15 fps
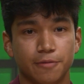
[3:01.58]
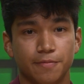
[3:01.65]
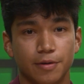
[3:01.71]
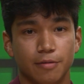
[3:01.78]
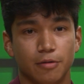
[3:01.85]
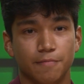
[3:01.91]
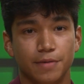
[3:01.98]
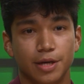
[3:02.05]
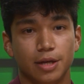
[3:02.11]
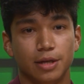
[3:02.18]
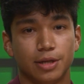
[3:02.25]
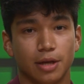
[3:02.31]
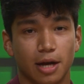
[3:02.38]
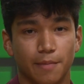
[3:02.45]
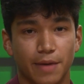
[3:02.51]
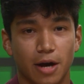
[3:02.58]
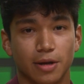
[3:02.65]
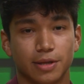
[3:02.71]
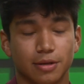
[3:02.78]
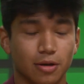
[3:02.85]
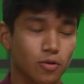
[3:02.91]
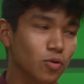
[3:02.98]
will be, will be
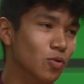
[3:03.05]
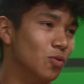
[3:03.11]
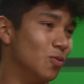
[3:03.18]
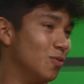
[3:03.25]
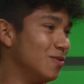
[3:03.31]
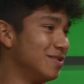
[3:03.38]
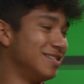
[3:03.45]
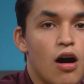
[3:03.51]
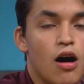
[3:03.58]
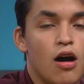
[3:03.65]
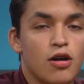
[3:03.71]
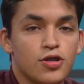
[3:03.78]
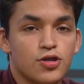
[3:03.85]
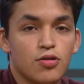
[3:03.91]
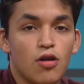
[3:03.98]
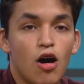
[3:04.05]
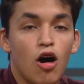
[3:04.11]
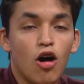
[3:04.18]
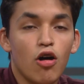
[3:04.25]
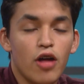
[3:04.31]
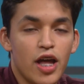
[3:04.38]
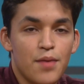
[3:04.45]
about... Ooh. Also,
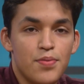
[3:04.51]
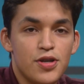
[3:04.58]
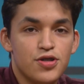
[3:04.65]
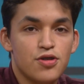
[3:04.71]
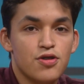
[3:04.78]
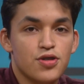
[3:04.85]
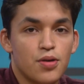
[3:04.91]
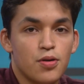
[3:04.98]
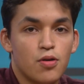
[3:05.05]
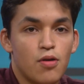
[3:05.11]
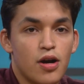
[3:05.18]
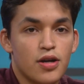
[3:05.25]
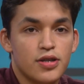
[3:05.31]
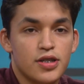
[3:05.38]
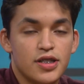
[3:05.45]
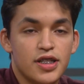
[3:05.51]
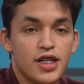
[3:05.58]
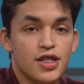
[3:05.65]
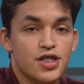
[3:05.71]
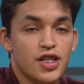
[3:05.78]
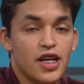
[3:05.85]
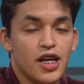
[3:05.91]
all AP students are required to
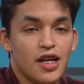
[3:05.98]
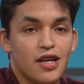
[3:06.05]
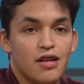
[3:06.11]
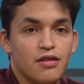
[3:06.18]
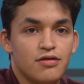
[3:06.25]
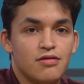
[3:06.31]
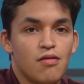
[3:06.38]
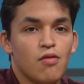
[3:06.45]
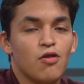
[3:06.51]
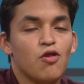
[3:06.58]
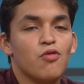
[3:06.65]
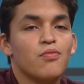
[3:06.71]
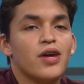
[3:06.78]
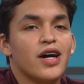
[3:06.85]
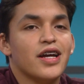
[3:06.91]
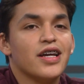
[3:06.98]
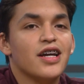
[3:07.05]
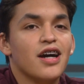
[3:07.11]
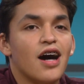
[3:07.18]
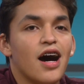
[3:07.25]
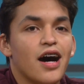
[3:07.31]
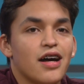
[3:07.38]
teach, oh my
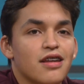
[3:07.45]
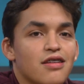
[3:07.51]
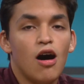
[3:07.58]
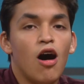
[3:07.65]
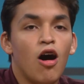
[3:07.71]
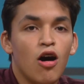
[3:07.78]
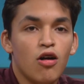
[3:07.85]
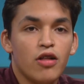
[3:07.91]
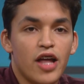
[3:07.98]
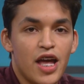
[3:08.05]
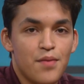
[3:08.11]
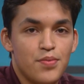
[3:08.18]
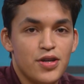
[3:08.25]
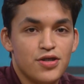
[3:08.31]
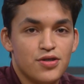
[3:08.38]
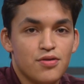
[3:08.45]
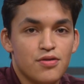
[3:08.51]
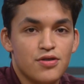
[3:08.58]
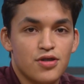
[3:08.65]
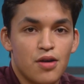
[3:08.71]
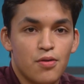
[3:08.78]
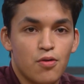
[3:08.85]
God, all AP
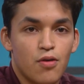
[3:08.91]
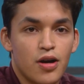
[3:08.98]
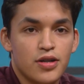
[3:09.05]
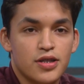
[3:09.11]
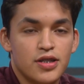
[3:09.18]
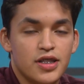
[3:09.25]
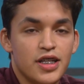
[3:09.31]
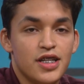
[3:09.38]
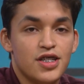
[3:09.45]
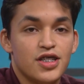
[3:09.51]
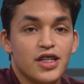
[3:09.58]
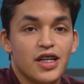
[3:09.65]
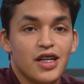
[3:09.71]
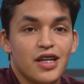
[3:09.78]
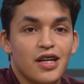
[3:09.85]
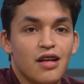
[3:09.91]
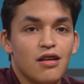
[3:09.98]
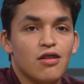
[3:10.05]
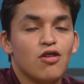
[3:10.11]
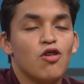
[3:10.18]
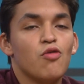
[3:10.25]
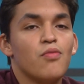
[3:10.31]
students are required to teach,
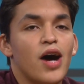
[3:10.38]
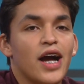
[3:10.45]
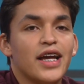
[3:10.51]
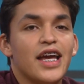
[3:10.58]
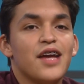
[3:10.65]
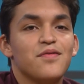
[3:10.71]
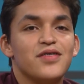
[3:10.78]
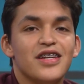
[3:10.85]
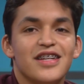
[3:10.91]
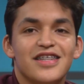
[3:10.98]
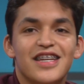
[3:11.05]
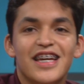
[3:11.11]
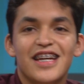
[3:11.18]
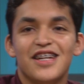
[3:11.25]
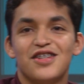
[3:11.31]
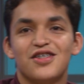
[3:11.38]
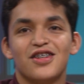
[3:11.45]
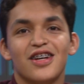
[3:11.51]
um, I keep seeing teach.